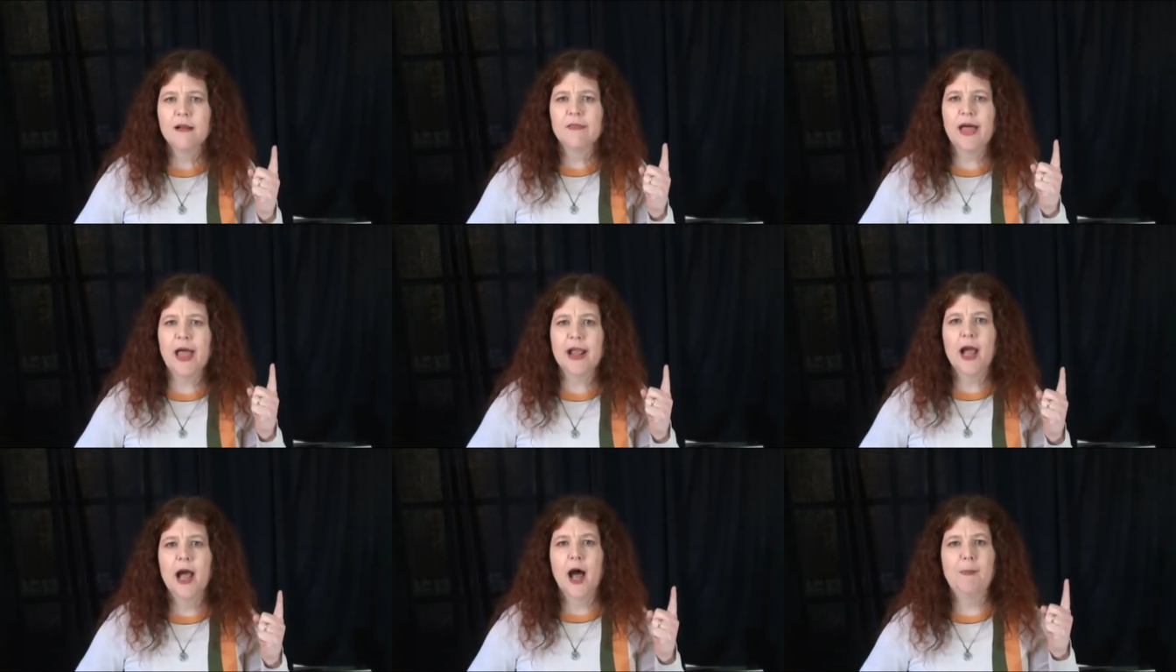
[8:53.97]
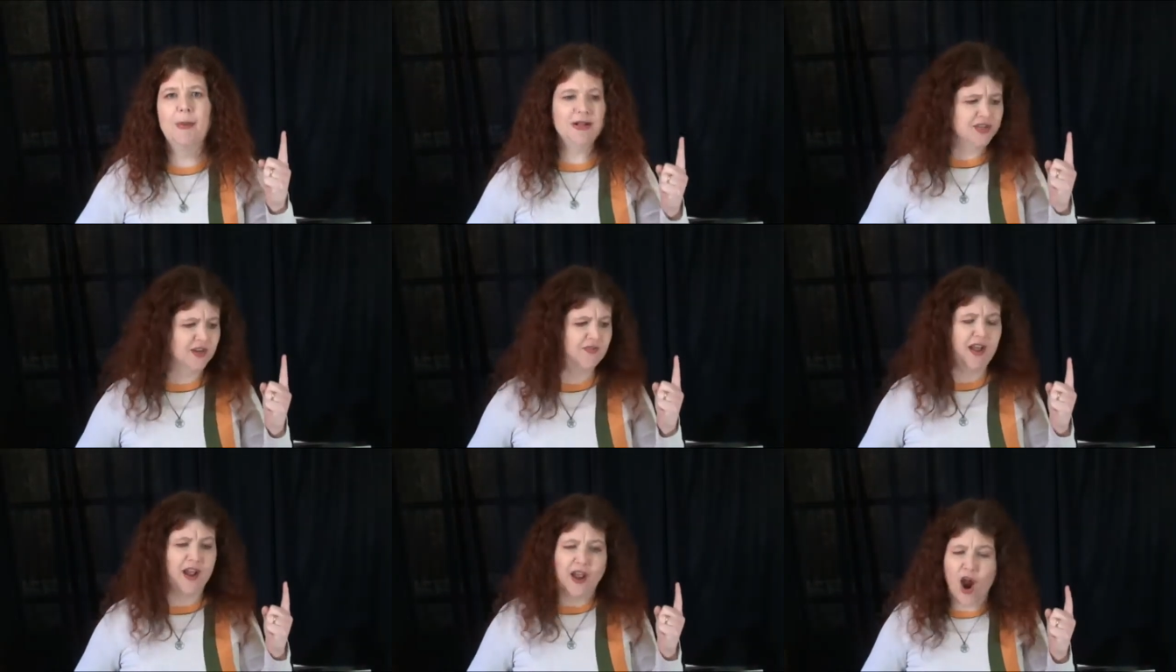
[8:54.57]
Like, a bunch
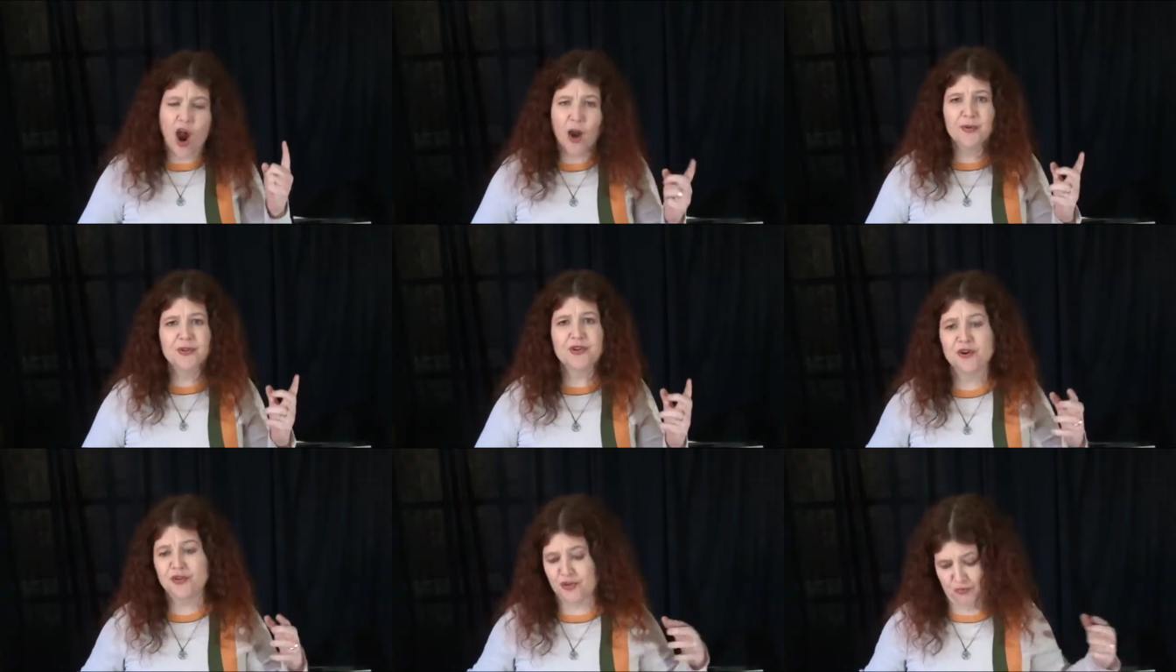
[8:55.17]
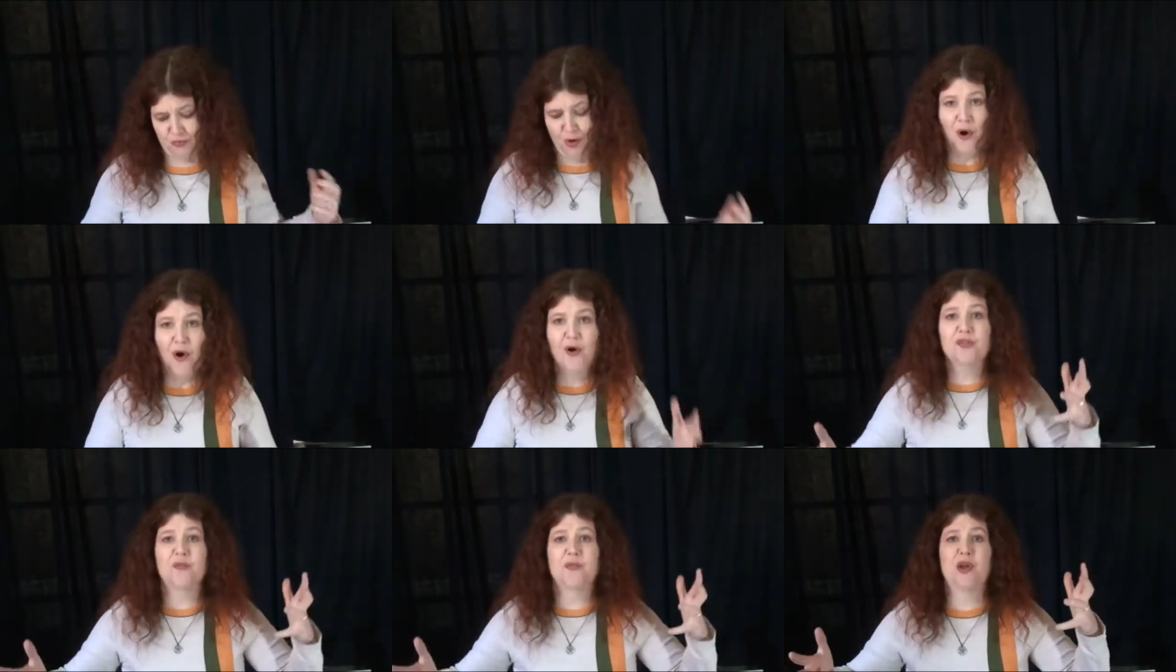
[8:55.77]
of carpenters
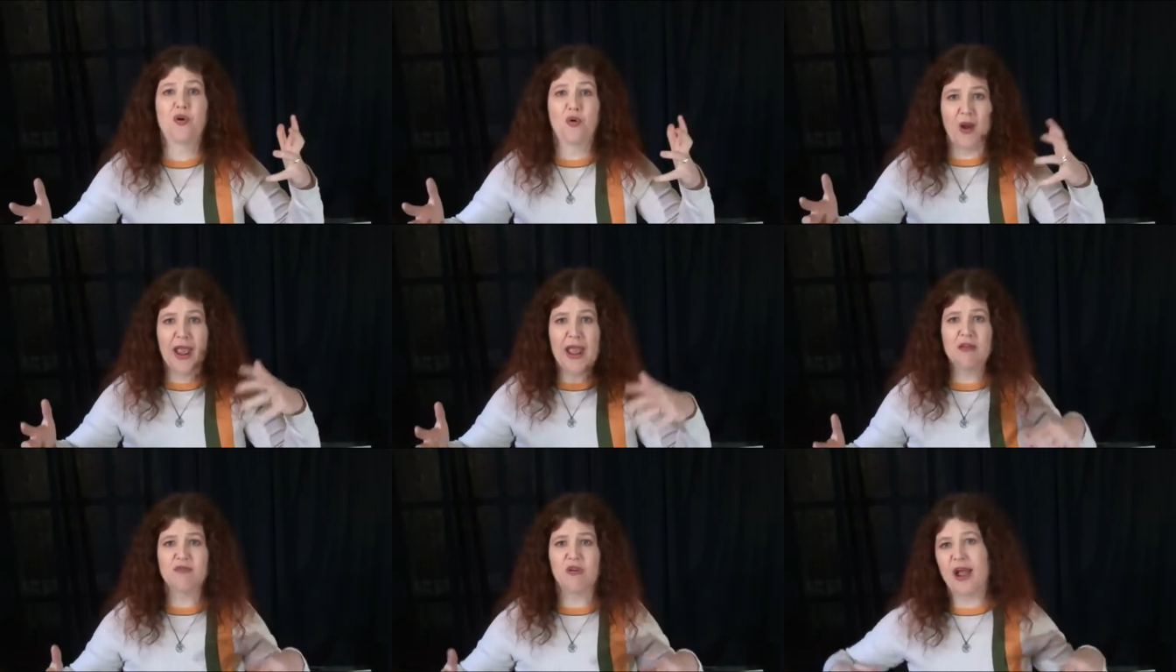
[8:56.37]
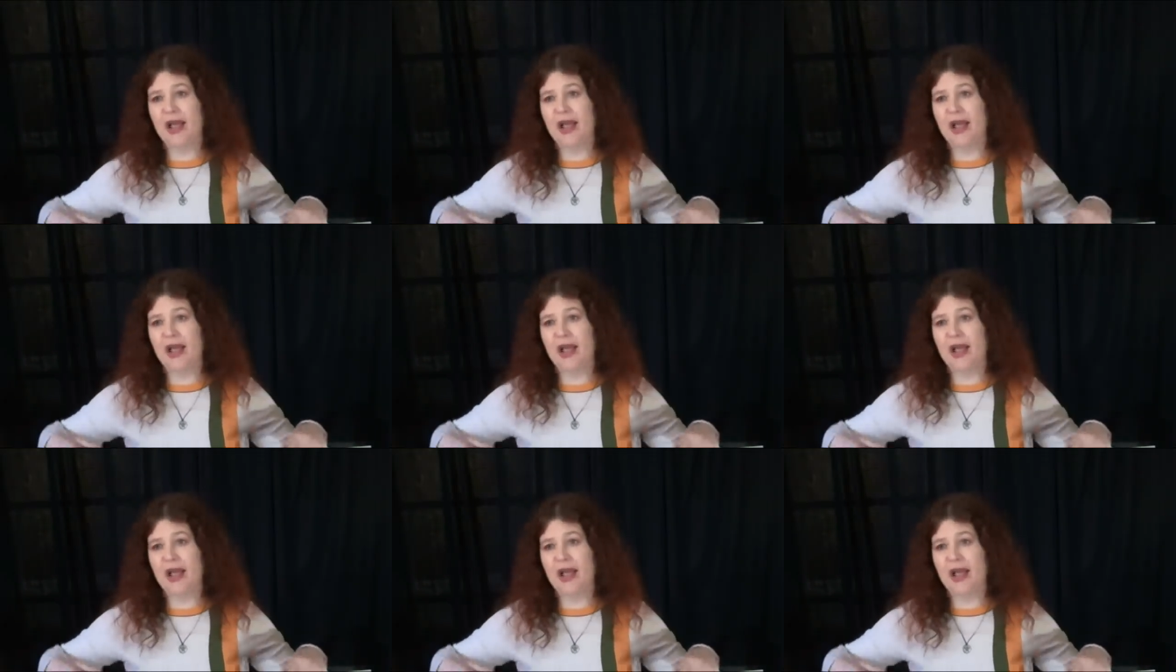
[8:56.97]
rose from the grave,